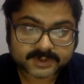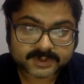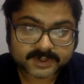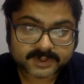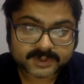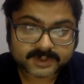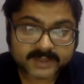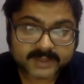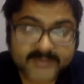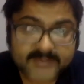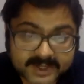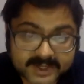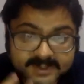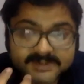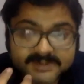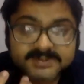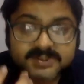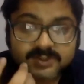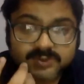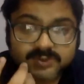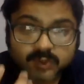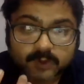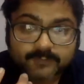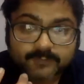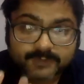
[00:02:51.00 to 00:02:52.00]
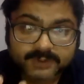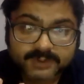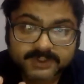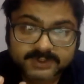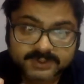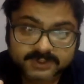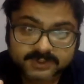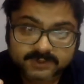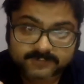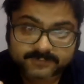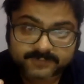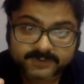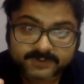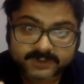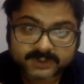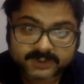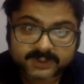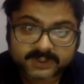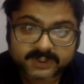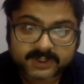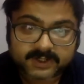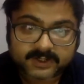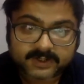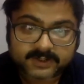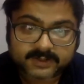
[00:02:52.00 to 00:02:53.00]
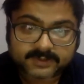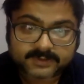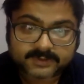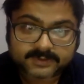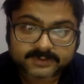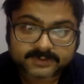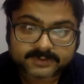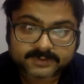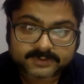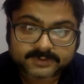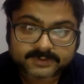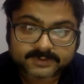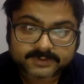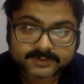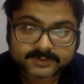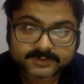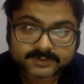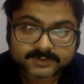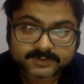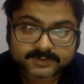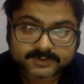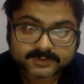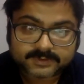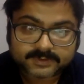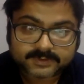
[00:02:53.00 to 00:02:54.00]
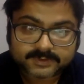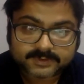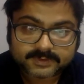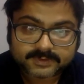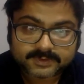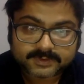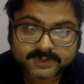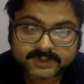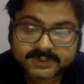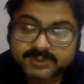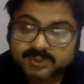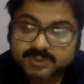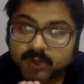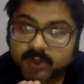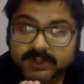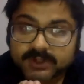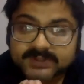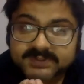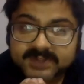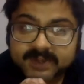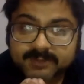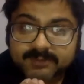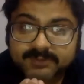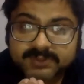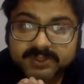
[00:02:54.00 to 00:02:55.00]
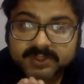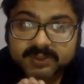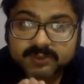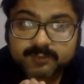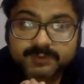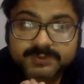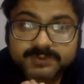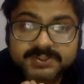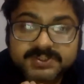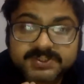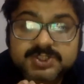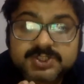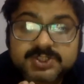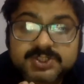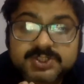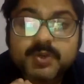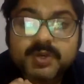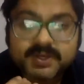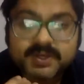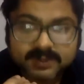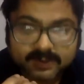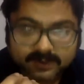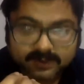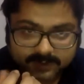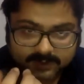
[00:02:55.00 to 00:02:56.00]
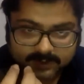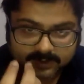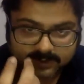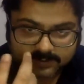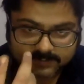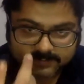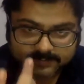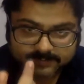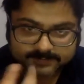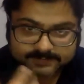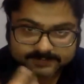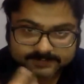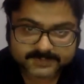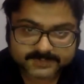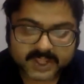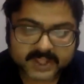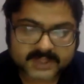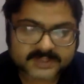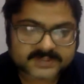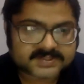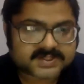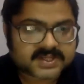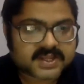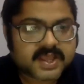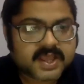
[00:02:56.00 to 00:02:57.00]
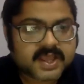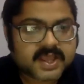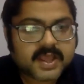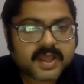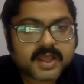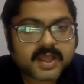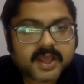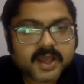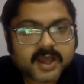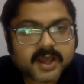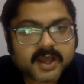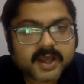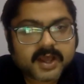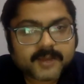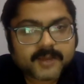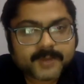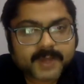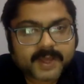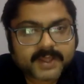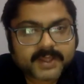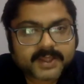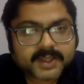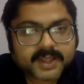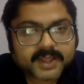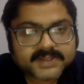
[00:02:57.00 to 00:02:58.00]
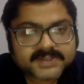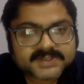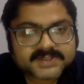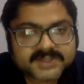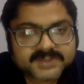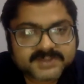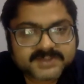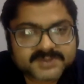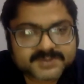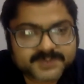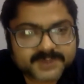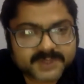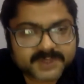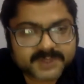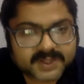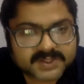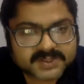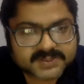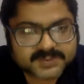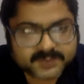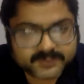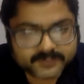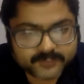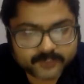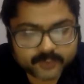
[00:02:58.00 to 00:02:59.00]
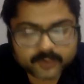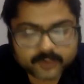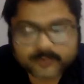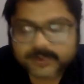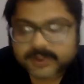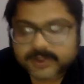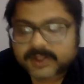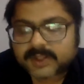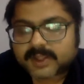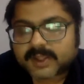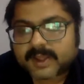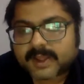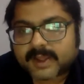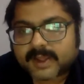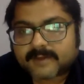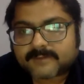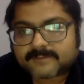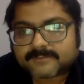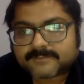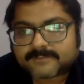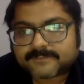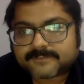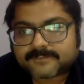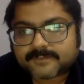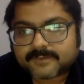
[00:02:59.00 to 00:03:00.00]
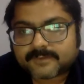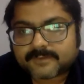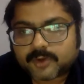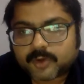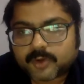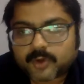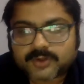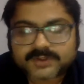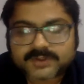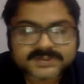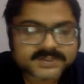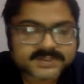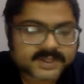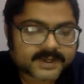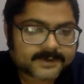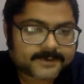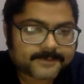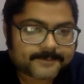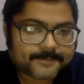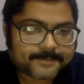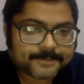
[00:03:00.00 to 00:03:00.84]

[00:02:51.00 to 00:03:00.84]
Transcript: And that is the sovereignty of India. It is not something which is unitary, as uh, my esteemed speakers before me have long said.